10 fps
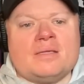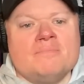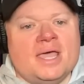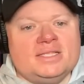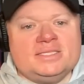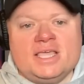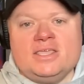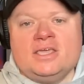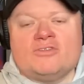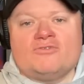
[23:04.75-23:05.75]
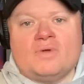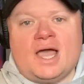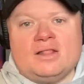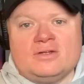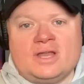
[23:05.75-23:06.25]
Penn State, you got Drew
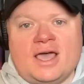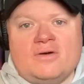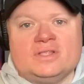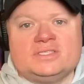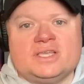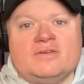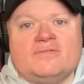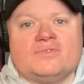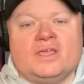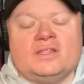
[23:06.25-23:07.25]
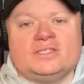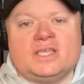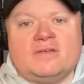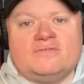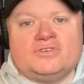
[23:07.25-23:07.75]
Aller now instead of
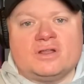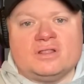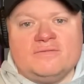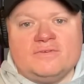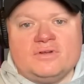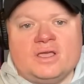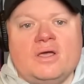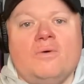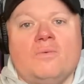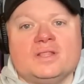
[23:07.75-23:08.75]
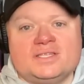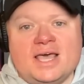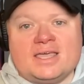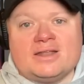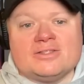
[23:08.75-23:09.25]
Sean Clifford. What's
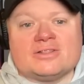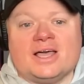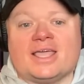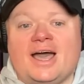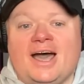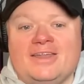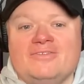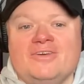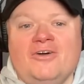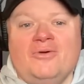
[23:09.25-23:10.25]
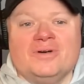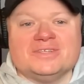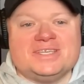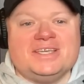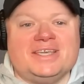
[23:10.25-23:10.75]
that going to look like? I don't know. We'll
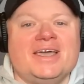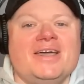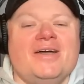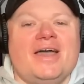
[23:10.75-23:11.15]
see.